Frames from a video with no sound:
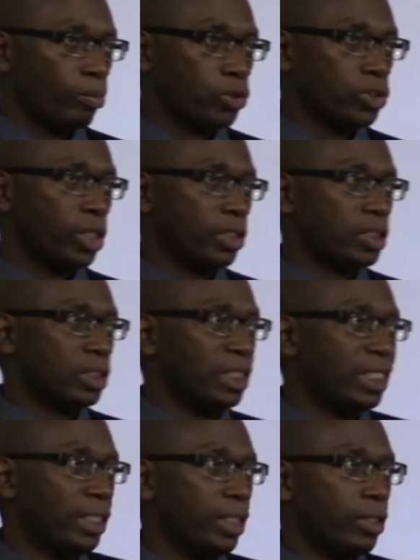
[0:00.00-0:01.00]
must not
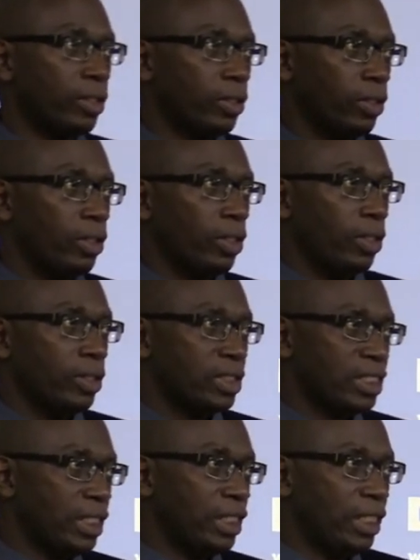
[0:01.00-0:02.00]
cede,
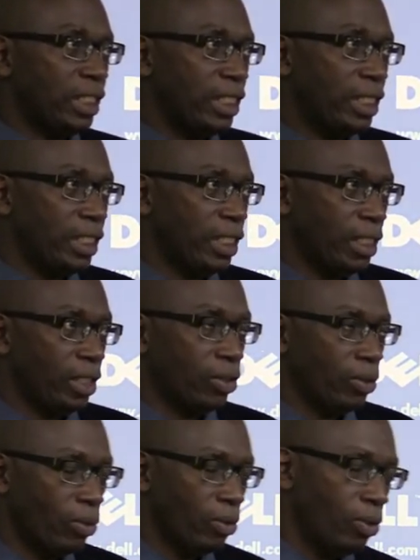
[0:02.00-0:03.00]
C-E-D-E,
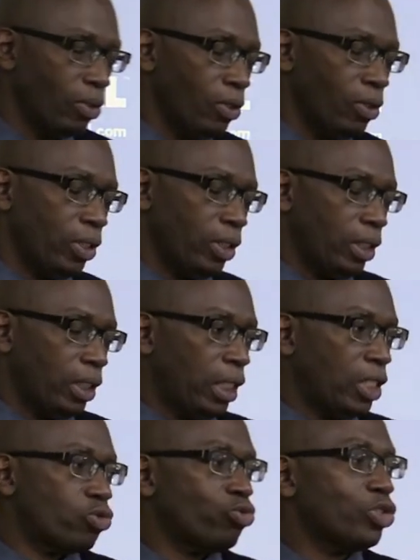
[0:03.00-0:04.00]

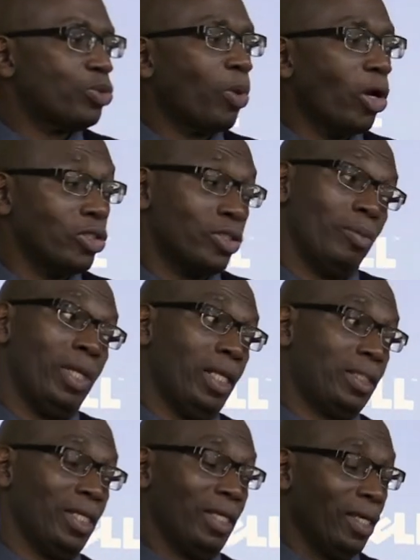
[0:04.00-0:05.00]
its
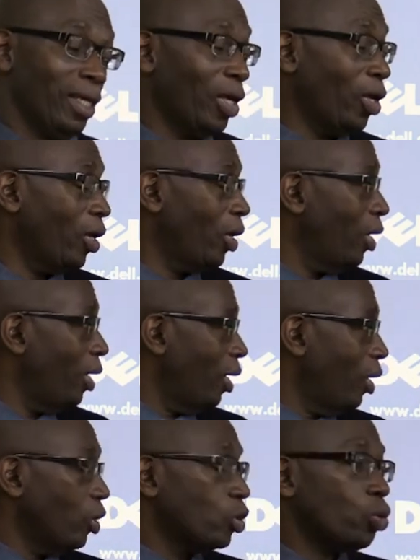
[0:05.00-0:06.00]
responsibility
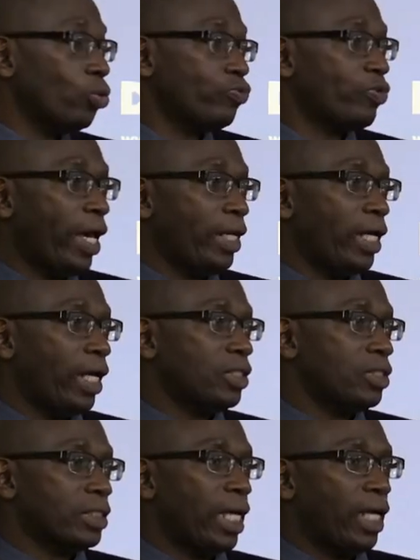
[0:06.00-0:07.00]
to
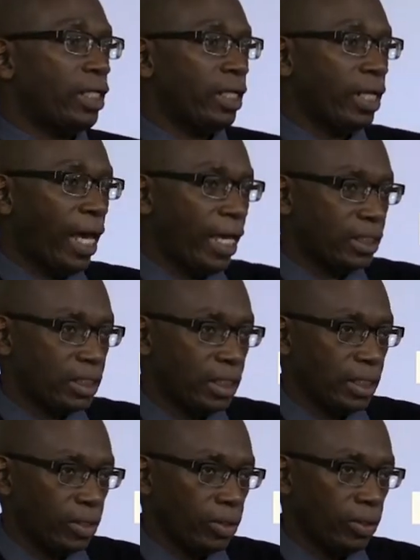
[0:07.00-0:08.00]
finance and
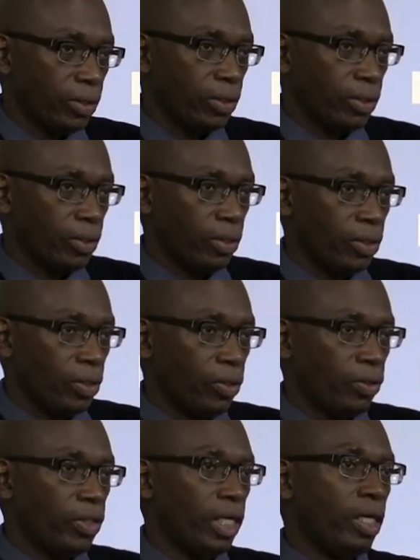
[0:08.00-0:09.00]
IT.
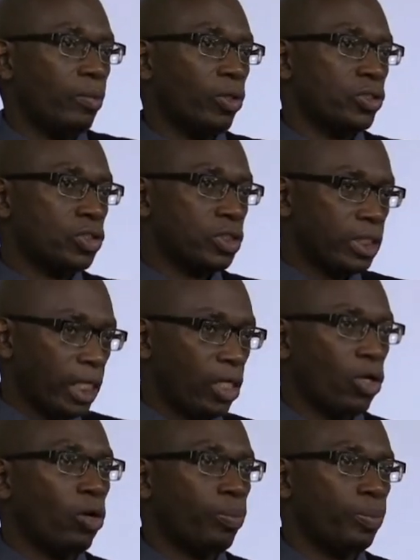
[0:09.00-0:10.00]
They must
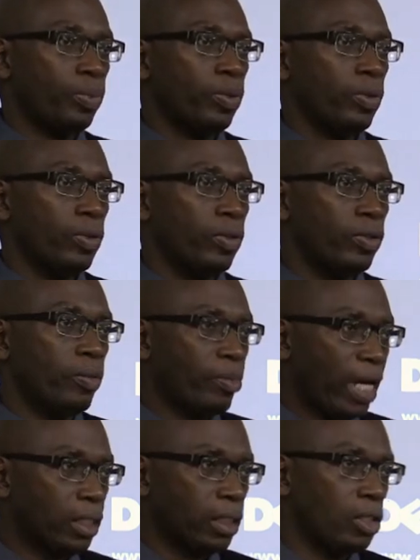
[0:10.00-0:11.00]
take up the
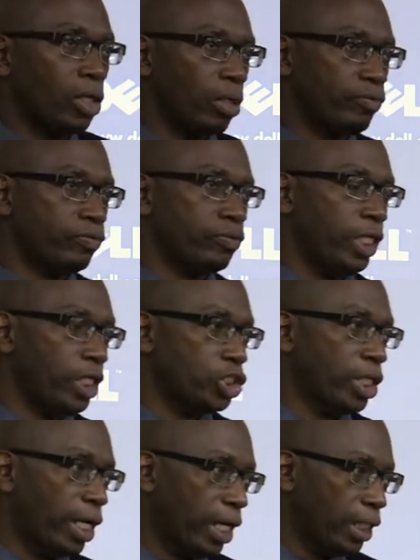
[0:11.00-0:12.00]
mantle of
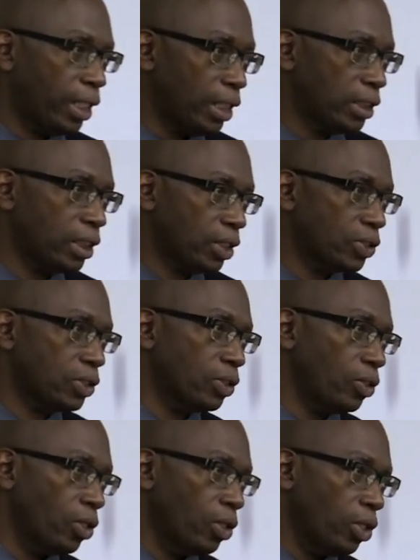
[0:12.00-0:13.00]
HR
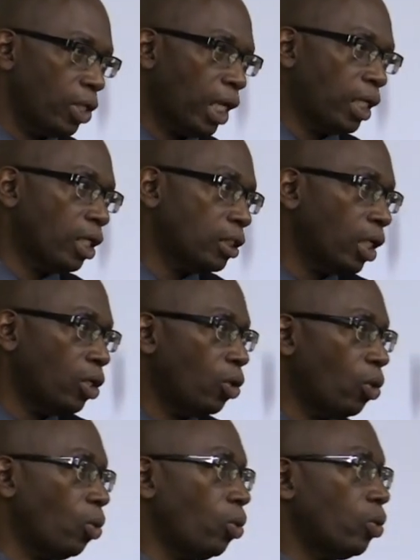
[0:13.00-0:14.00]
analytics and not
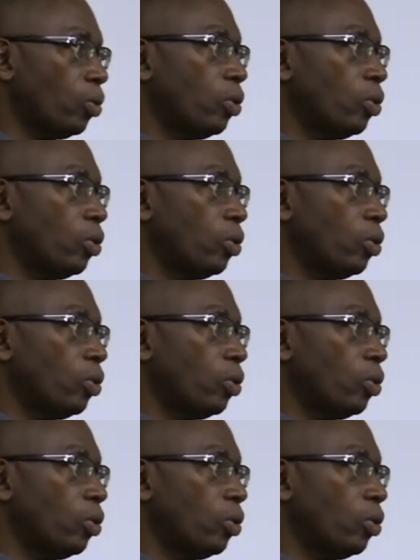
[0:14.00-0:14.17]
allow